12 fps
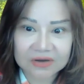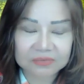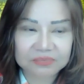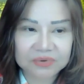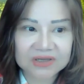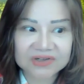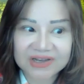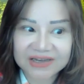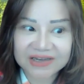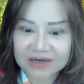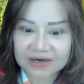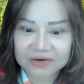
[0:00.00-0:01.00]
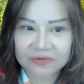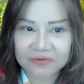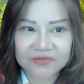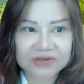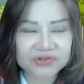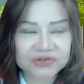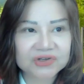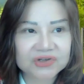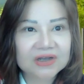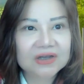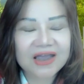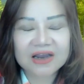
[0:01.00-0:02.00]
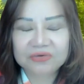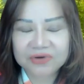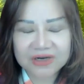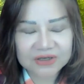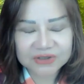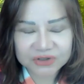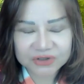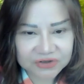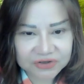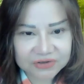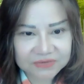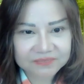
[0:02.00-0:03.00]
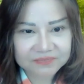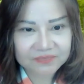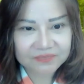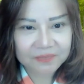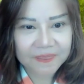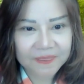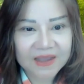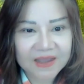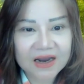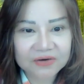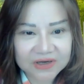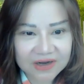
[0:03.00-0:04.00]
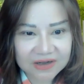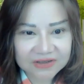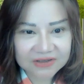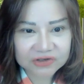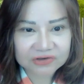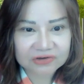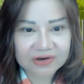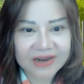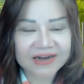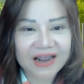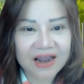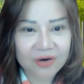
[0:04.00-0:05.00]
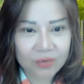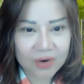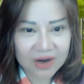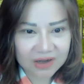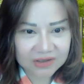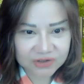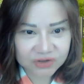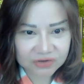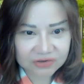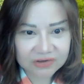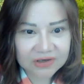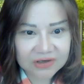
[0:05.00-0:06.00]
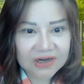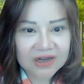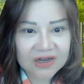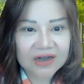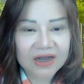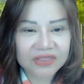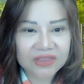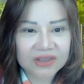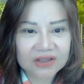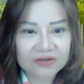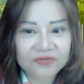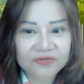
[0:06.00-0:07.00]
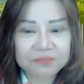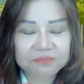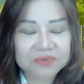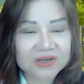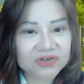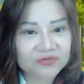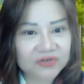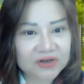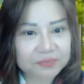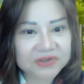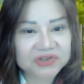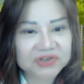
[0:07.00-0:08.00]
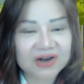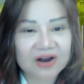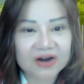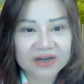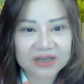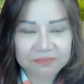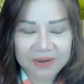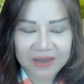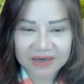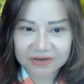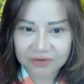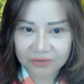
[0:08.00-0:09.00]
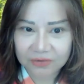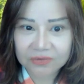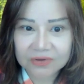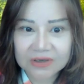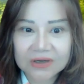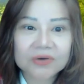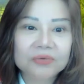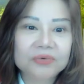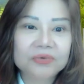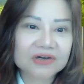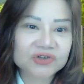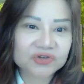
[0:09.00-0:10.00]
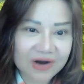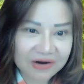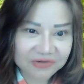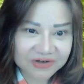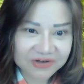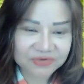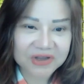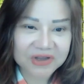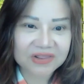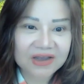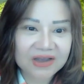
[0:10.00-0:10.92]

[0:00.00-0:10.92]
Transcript: being taken care of is agriculture. Agriculture and aquaculture. I think because the Philippines is an archipelago, we are surrounded with